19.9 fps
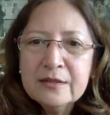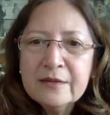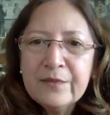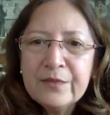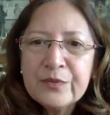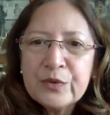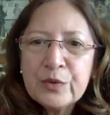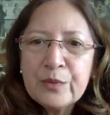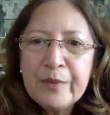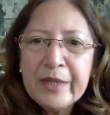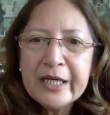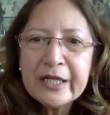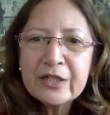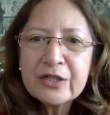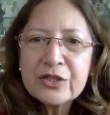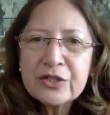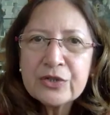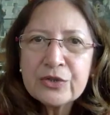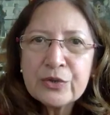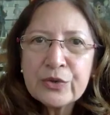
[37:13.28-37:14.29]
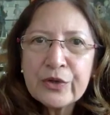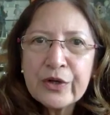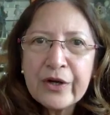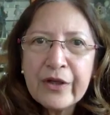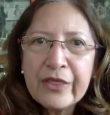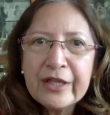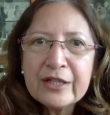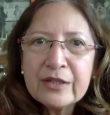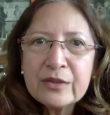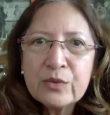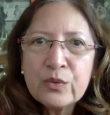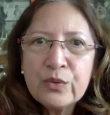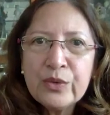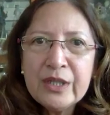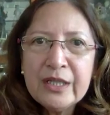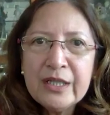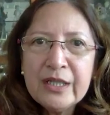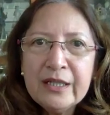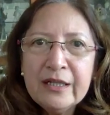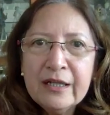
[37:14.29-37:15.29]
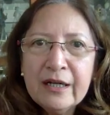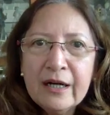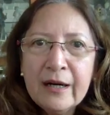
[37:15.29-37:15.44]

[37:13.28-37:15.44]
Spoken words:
to make sure that we